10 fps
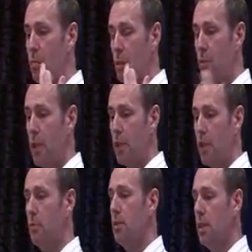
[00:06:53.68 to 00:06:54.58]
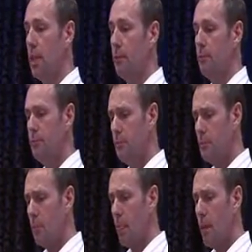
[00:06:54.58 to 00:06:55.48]
But by doing that,
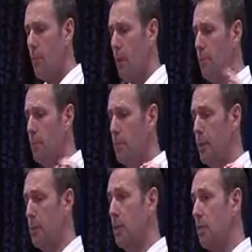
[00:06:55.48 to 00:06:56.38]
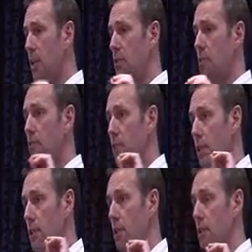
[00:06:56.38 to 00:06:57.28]
by building
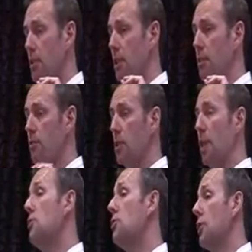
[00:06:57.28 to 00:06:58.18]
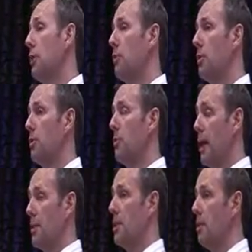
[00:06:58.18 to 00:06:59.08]
the relationship with
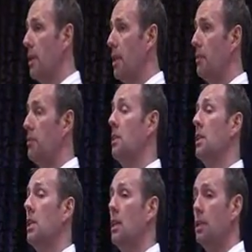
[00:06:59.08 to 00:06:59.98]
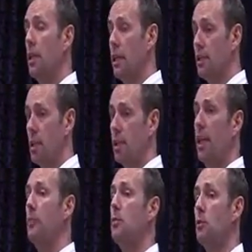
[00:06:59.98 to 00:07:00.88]
Bairstow Eaves, they actually
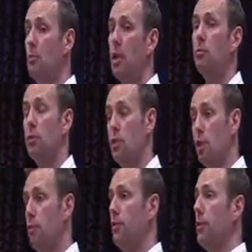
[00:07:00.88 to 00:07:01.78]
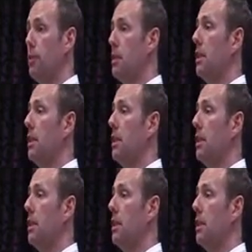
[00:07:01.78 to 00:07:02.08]
came to me with 2 further